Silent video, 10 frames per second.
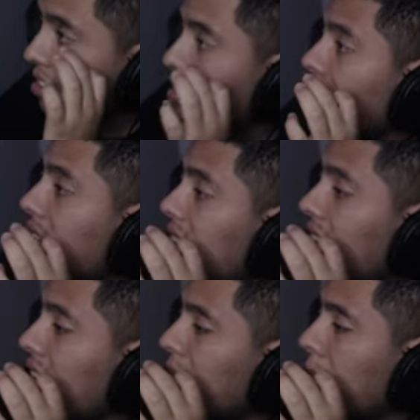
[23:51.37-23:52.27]
this
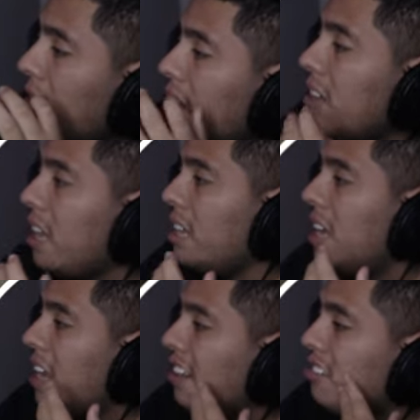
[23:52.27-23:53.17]
ding, bro,
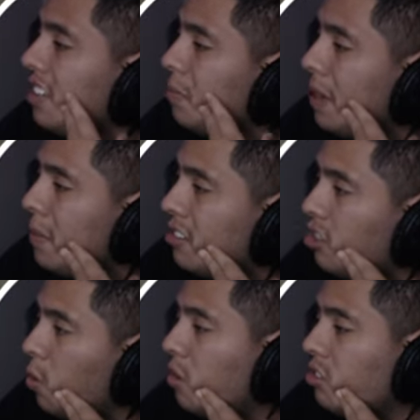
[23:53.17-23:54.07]
that actually made me
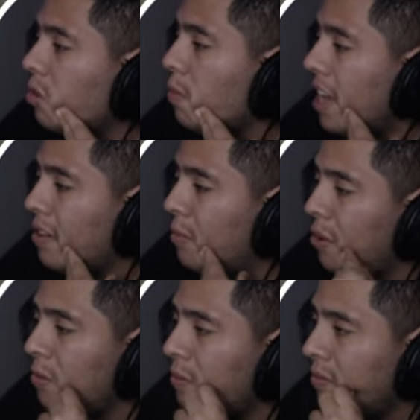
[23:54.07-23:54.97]
choke so bad, bro.